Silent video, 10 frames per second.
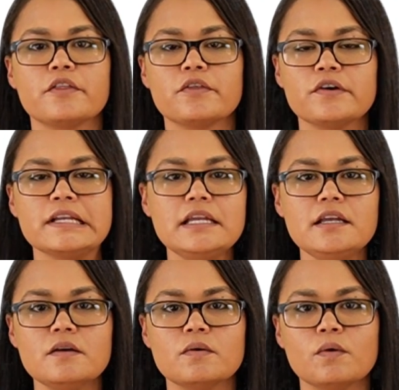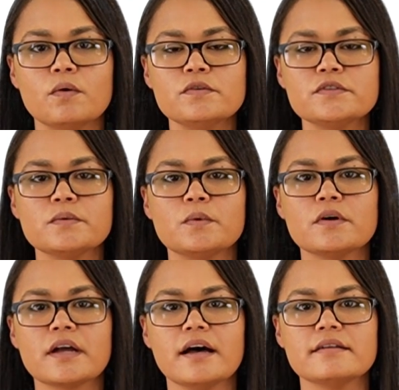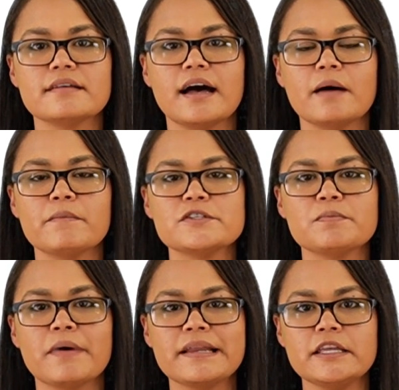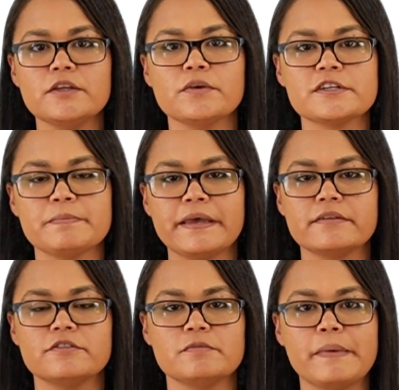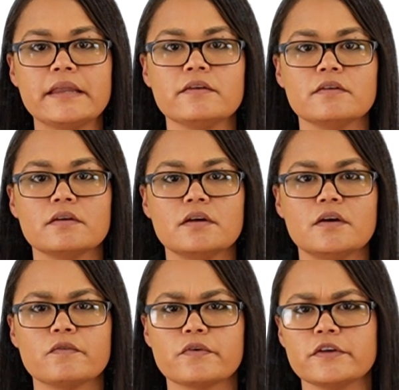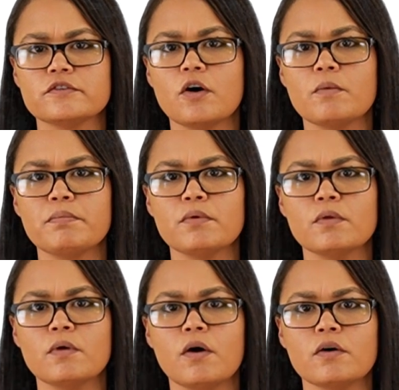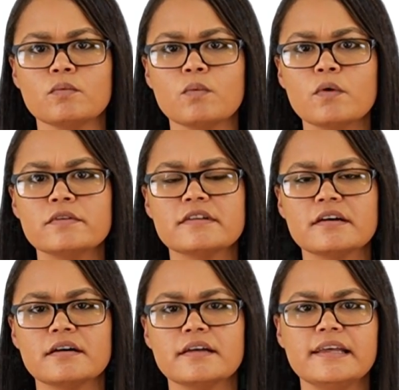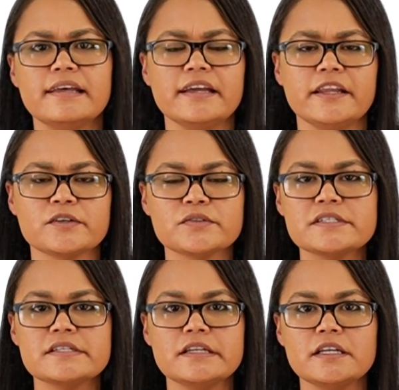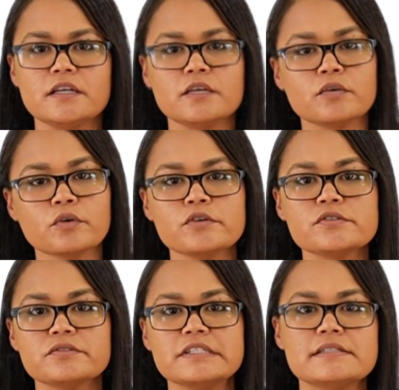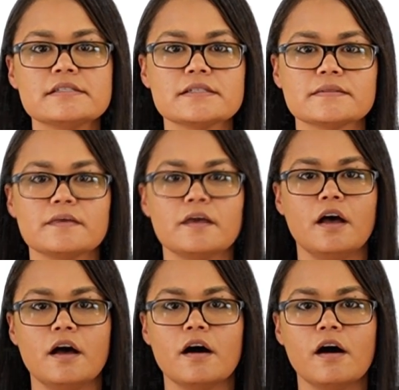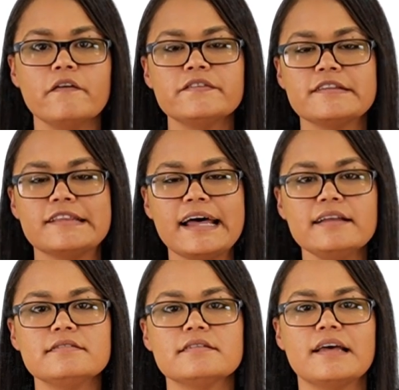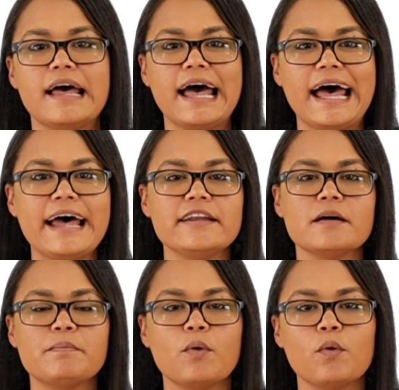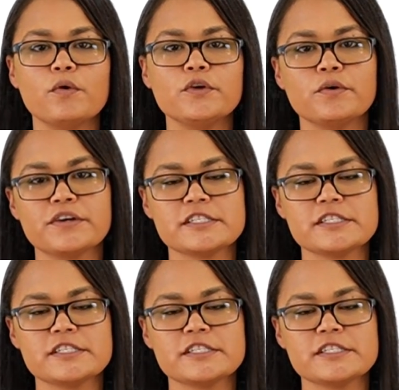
Thirdly, also work out how much money you expect to spend, for example, on water, electricity, or groceries. After that, add up all your